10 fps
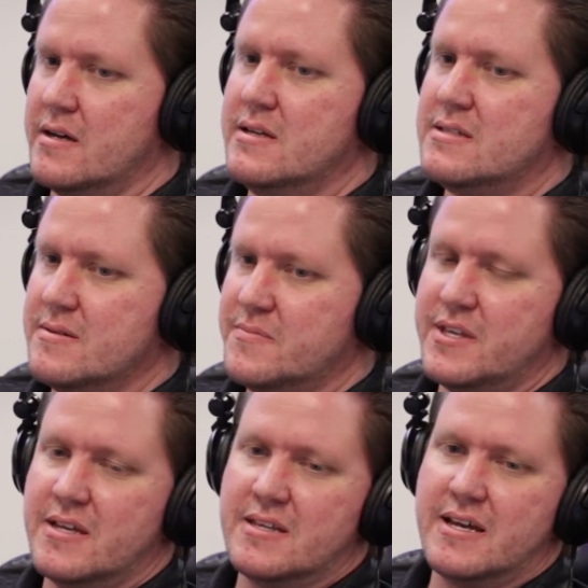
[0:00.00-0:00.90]
it's
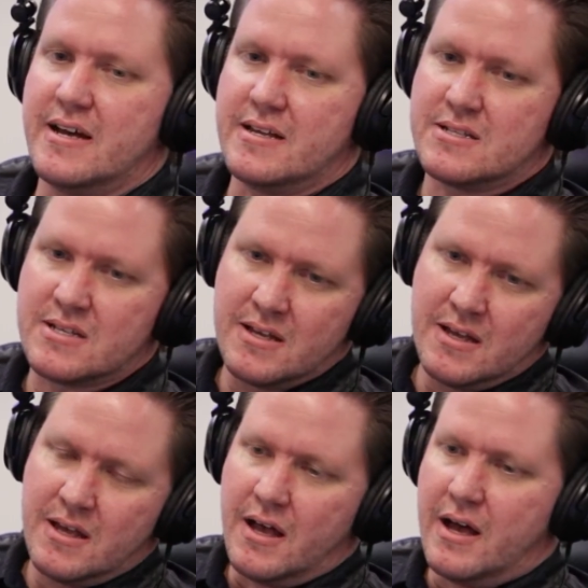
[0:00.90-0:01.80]
something that,
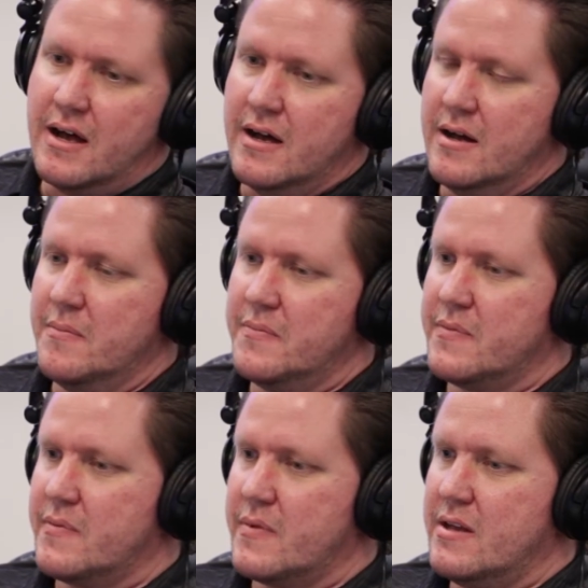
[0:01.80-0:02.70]

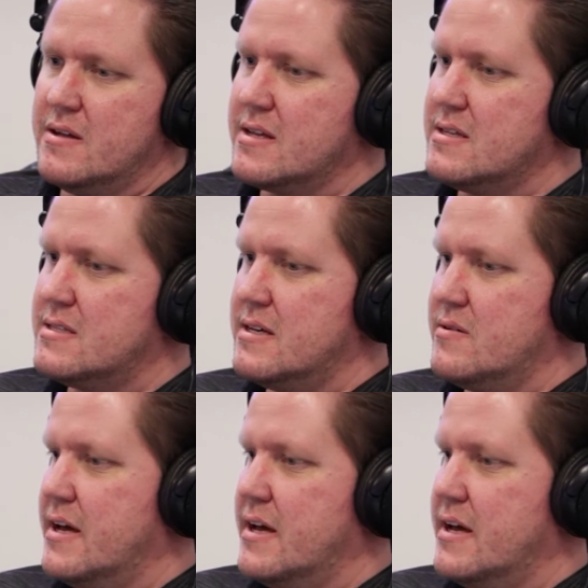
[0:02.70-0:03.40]
like I said,